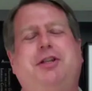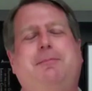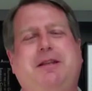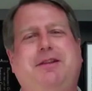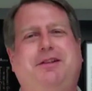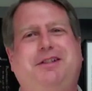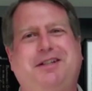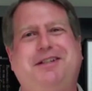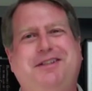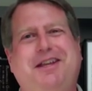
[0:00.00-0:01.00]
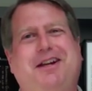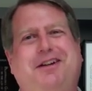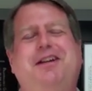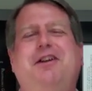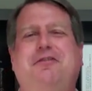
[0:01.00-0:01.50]
ticking
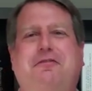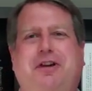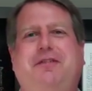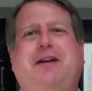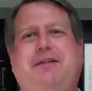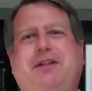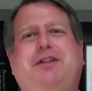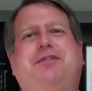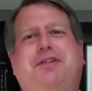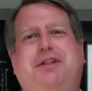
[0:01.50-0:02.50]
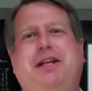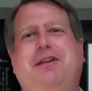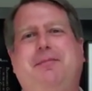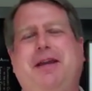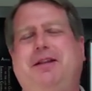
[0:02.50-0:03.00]
there. 45 days from the
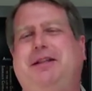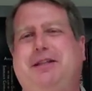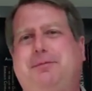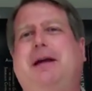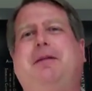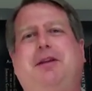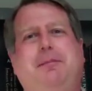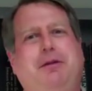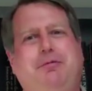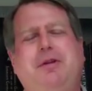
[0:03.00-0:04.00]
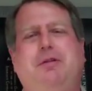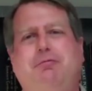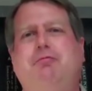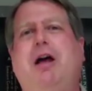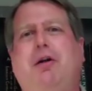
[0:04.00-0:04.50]
date of mailing, that's probably going to be
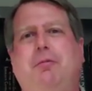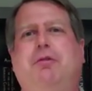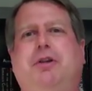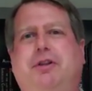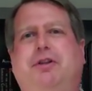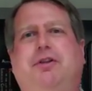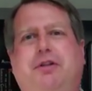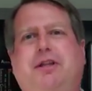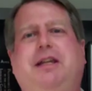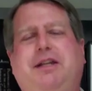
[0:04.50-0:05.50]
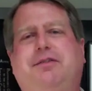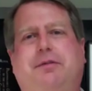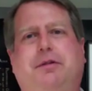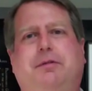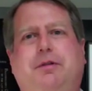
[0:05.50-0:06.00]
well more than 30 days
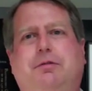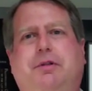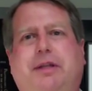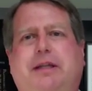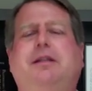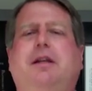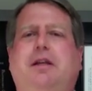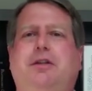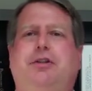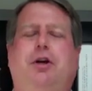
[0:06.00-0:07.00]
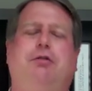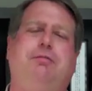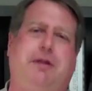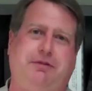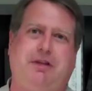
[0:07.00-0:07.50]
from the renewal date. So
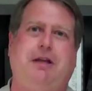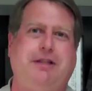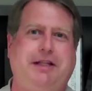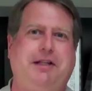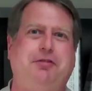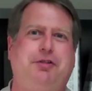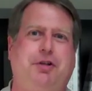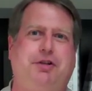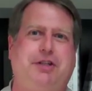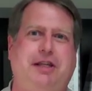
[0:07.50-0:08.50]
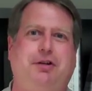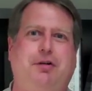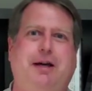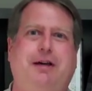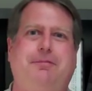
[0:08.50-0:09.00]
a late notice can
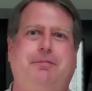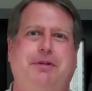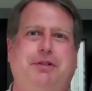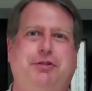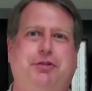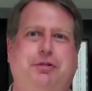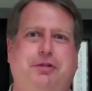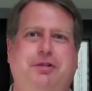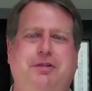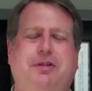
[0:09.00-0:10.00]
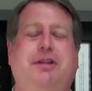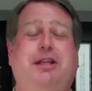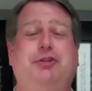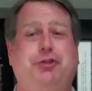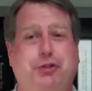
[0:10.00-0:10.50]
go out, but the insurer
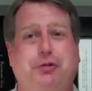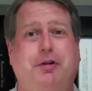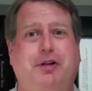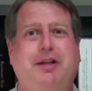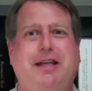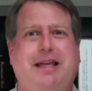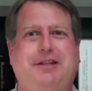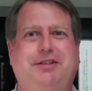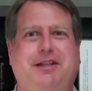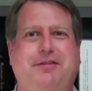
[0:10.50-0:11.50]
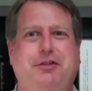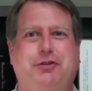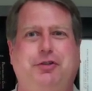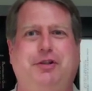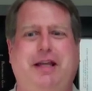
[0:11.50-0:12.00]
has to give the
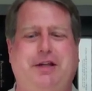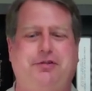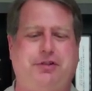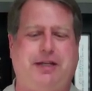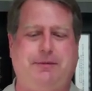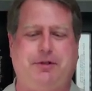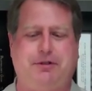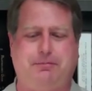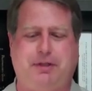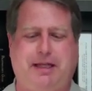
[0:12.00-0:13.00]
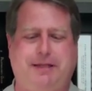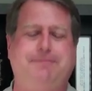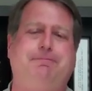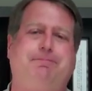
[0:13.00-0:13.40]
insured extra time to comply.